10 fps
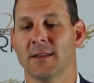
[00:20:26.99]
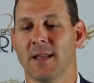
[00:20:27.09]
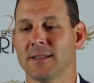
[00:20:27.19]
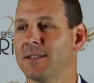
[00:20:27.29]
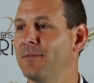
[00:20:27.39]

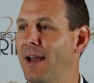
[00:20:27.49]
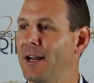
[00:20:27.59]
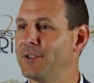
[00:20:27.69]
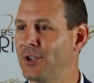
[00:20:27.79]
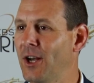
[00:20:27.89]
that's
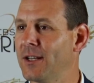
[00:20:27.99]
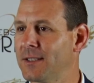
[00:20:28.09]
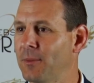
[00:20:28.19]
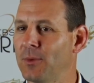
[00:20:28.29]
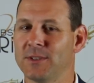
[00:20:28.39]
advantage to
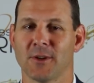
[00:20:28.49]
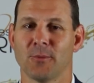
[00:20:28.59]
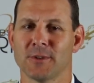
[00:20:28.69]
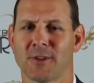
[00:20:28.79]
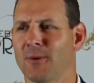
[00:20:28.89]
us. I mean, we're
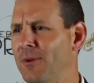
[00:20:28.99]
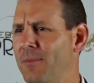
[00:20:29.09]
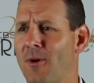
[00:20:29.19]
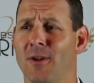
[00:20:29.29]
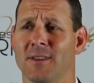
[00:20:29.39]
starting with the
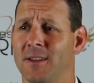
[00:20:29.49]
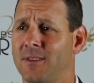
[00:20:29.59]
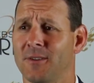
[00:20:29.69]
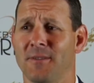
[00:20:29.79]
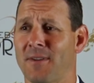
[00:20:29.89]
ball at the
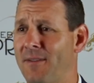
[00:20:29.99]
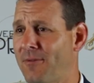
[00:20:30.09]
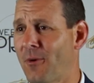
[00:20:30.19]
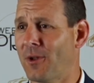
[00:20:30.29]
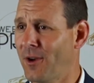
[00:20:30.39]

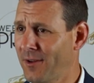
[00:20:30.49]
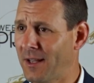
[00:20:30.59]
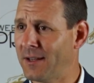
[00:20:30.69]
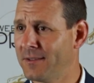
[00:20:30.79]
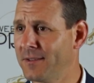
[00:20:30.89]
35, 40-yard
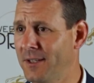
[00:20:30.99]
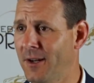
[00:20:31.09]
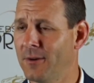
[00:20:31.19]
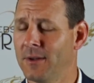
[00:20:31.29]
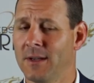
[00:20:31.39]
line, you
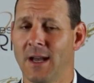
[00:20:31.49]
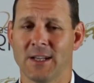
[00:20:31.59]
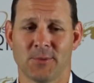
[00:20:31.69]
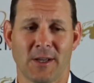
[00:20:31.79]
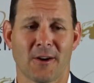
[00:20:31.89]
know?
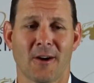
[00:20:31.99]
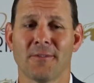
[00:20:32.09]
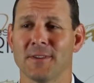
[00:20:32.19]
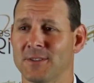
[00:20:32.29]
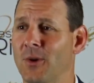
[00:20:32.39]
As we get our
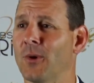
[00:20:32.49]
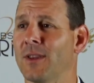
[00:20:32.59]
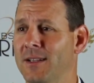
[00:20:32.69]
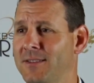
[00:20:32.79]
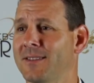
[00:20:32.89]
offense going,
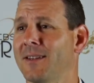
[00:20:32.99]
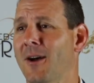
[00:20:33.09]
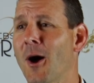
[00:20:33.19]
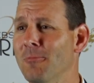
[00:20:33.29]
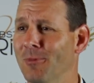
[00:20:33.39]
that's
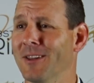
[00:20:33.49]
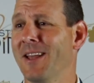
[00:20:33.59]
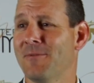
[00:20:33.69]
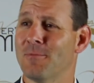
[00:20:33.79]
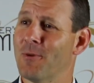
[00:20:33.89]

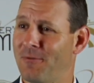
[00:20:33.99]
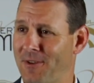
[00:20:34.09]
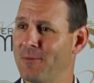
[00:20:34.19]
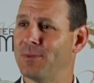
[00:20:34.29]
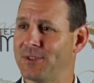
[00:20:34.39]
unbelievable
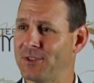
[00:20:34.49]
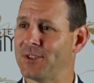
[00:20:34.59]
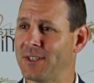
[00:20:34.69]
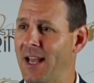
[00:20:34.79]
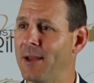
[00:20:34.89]
field
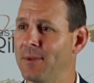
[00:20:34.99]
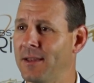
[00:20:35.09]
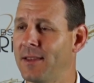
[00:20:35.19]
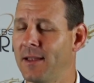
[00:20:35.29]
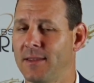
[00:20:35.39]
position game
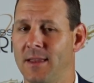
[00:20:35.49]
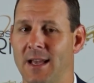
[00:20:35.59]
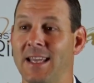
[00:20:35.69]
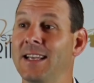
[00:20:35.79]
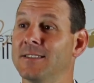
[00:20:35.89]

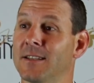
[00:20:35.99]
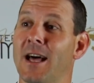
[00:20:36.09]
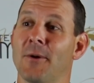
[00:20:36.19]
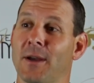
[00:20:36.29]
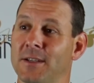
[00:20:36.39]
that he's
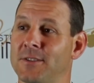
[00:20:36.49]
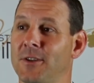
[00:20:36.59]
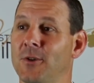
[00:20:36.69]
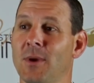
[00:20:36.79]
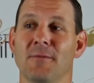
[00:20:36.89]
allowing us to
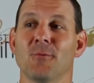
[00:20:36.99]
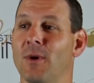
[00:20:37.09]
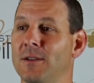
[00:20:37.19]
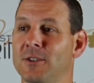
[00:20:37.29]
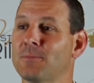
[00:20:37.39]
do, even
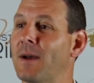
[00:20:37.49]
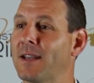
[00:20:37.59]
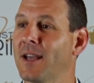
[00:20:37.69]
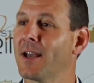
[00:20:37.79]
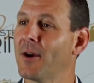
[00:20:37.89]
when just by
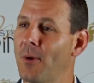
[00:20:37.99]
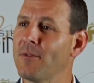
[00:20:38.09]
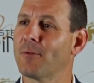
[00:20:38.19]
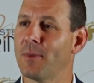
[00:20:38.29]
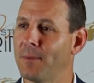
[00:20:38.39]
kicking away
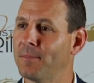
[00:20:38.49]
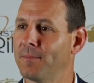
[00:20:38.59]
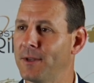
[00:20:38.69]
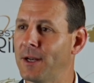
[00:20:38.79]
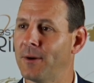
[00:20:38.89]
from him,
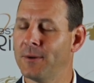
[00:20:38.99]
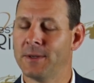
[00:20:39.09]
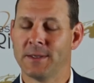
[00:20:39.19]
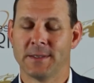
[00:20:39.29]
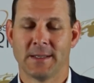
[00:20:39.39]
you know?
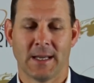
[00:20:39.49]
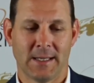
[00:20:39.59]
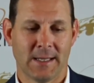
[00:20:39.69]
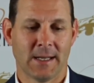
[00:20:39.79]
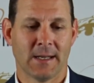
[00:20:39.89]
And